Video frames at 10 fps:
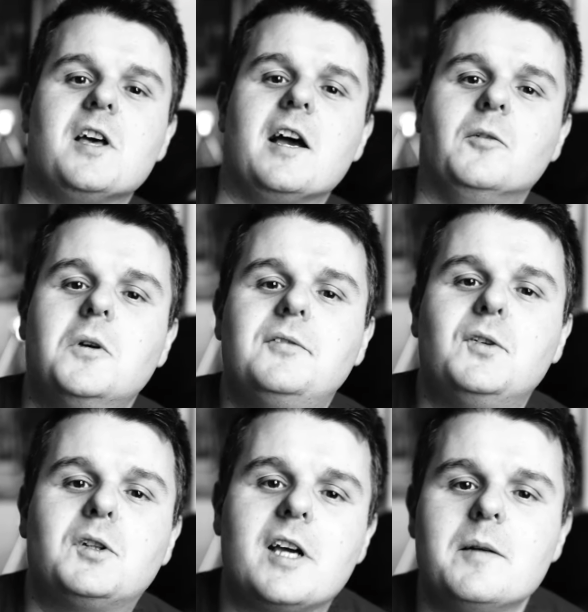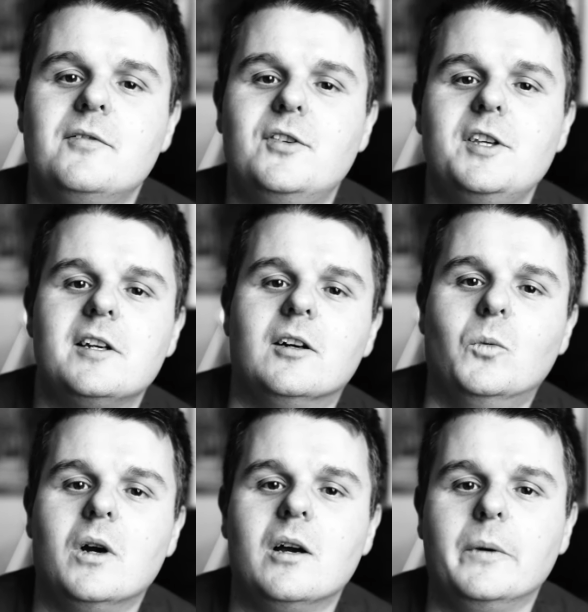That wonderful time of year
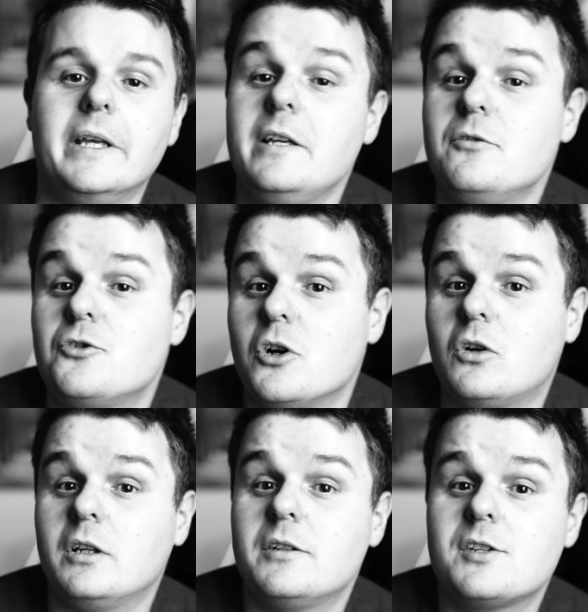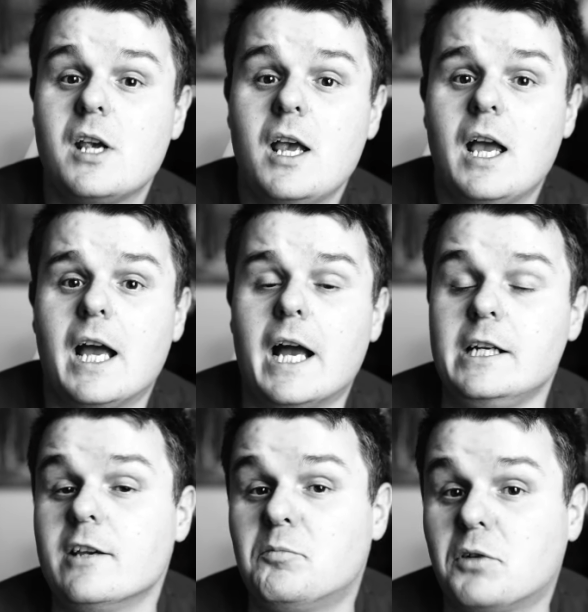where we eat chocolate
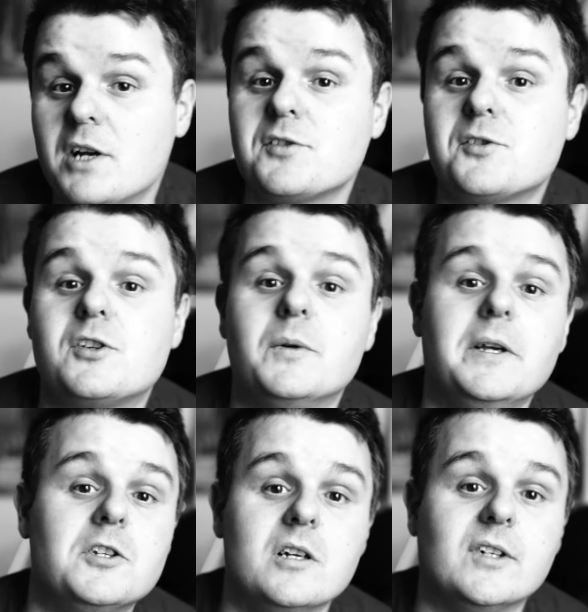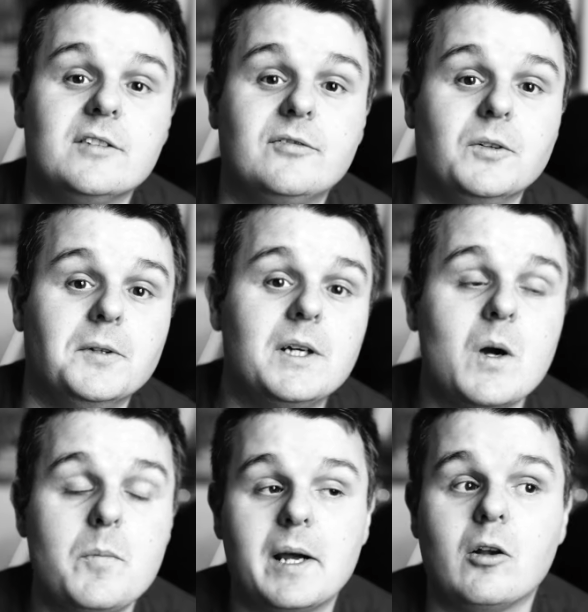and give presents to each other for
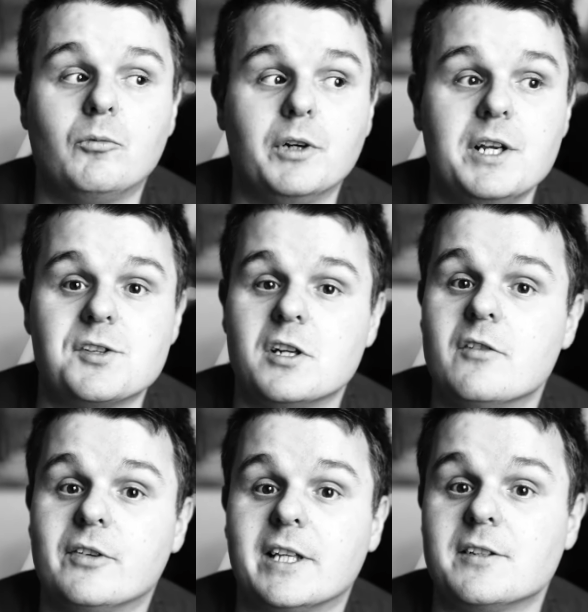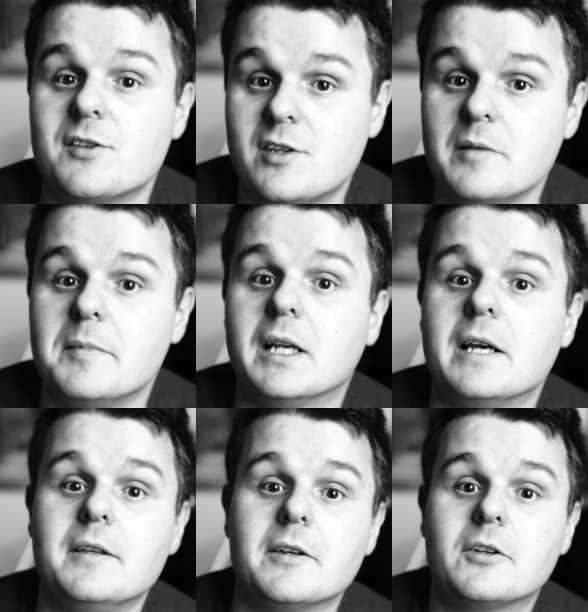no apparent reason other than to
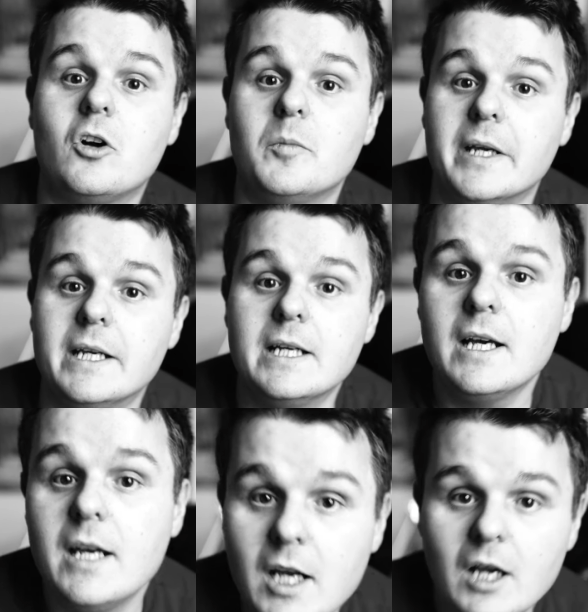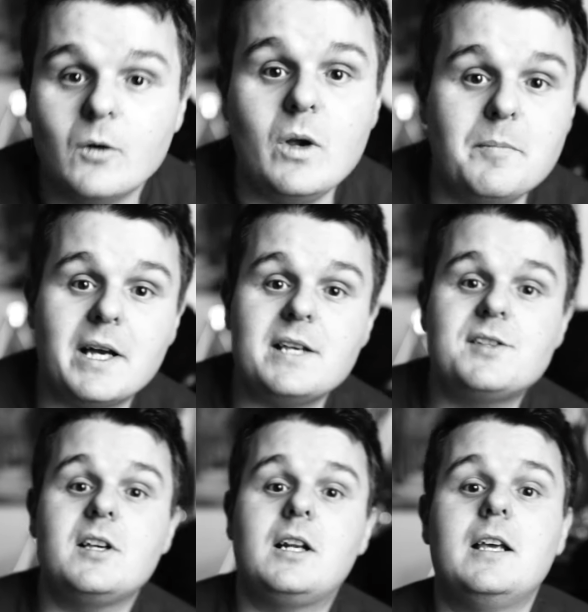stimulate the economy. We
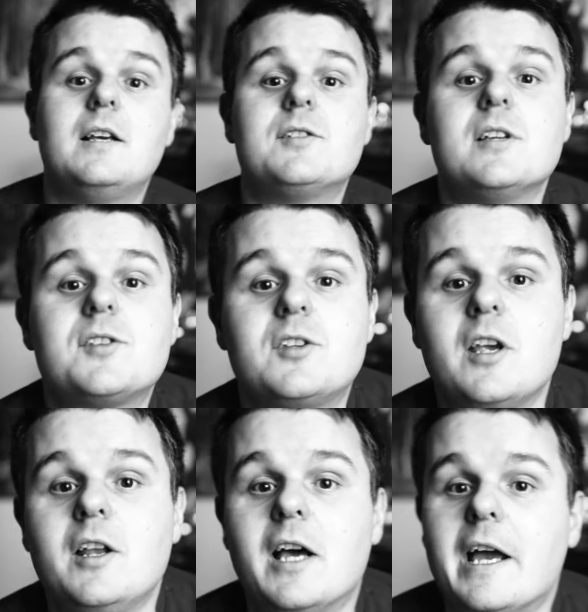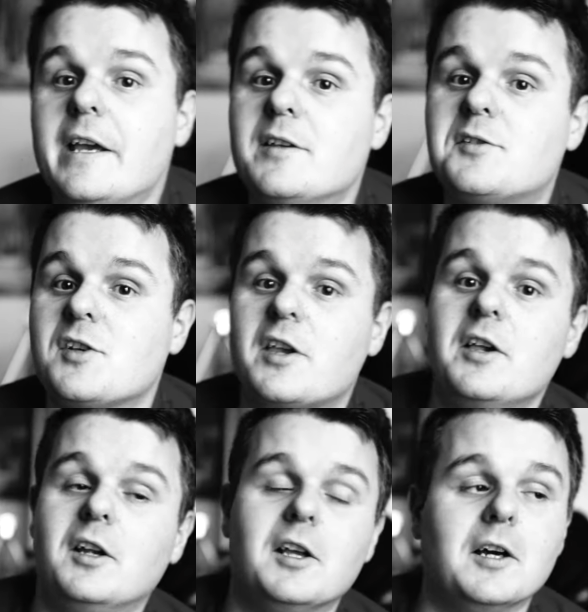basically exist in a
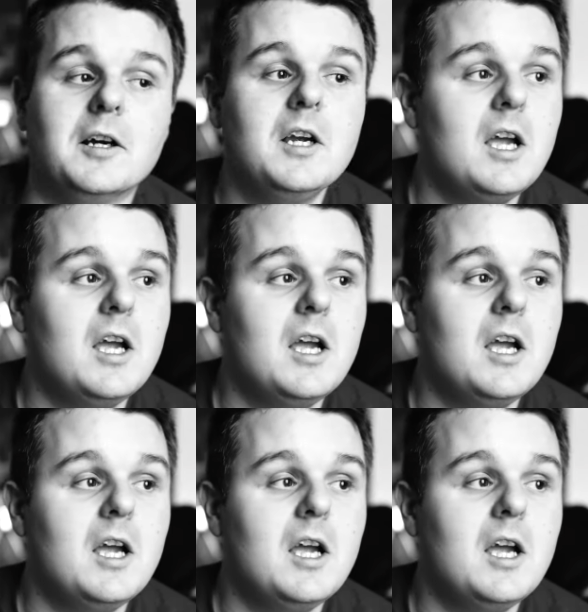secular